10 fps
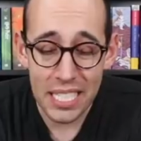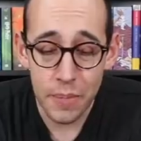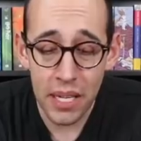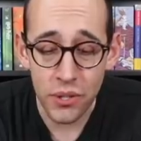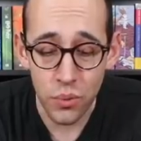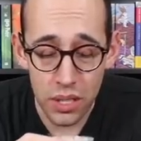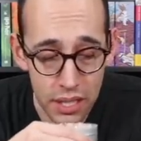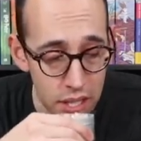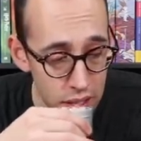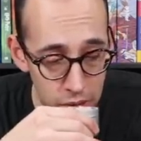smells
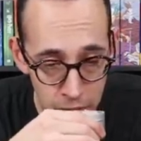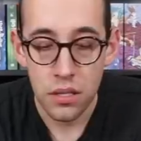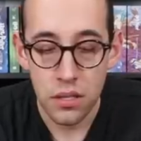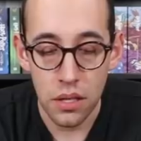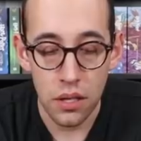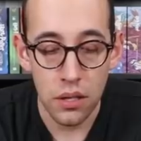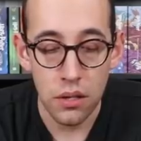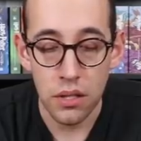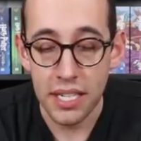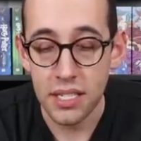really good.
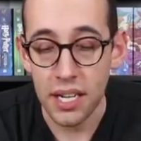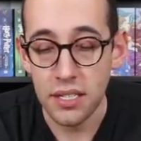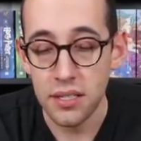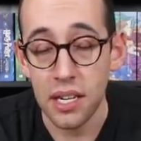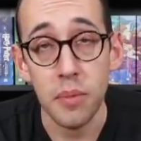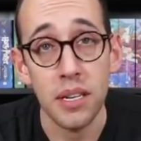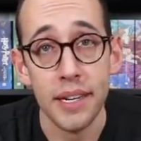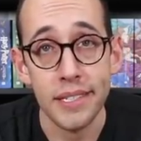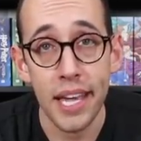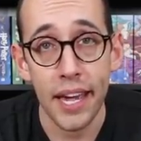So that's nice, that'll be a
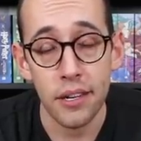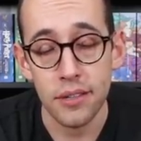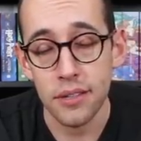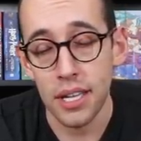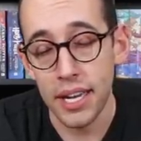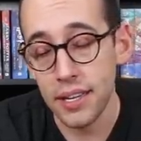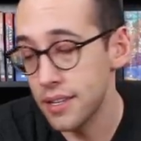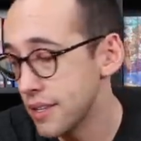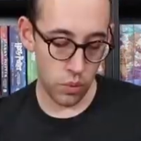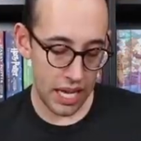nice candle to light.
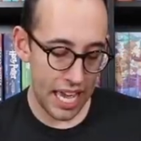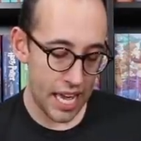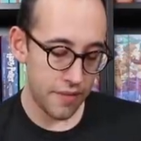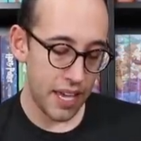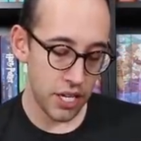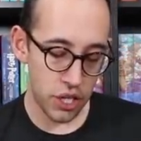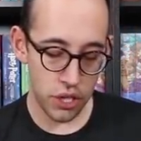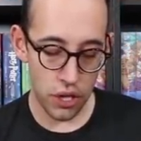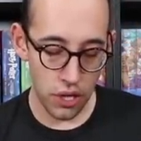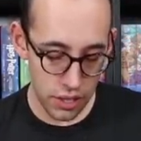We have a
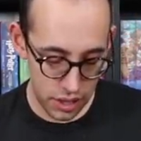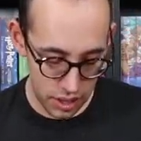shirt,